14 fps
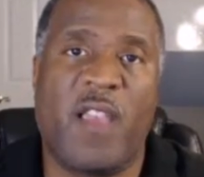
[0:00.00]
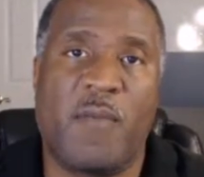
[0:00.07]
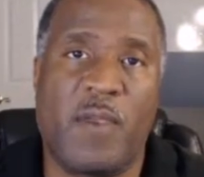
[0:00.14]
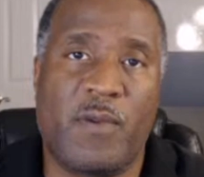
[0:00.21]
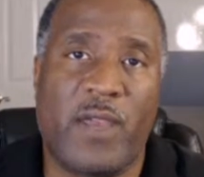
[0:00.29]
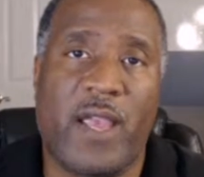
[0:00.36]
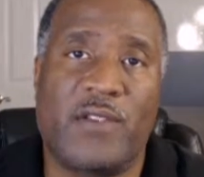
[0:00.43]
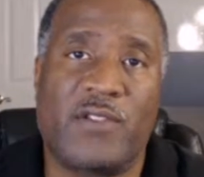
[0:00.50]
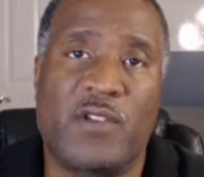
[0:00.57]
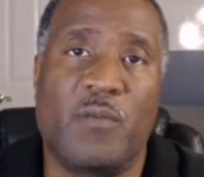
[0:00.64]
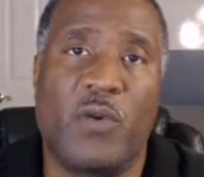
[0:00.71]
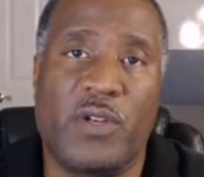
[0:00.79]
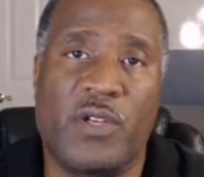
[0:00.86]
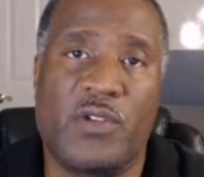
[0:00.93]
and maybe ask
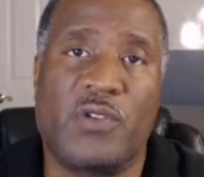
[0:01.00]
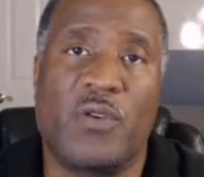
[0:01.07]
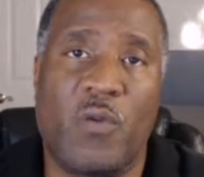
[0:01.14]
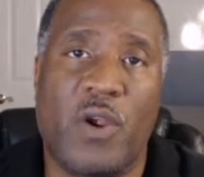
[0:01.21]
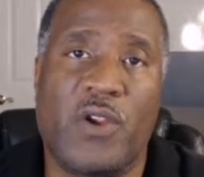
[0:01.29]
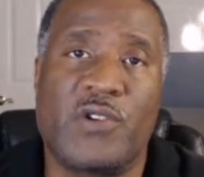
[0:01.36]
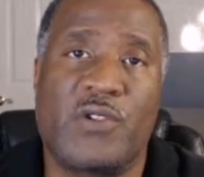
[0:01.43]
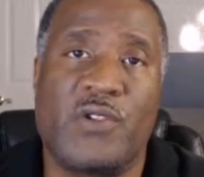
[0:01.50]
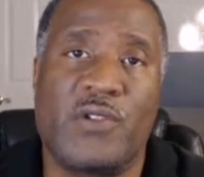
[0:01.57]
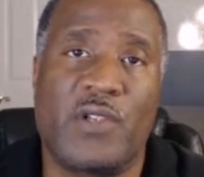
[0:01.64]
them more additional questions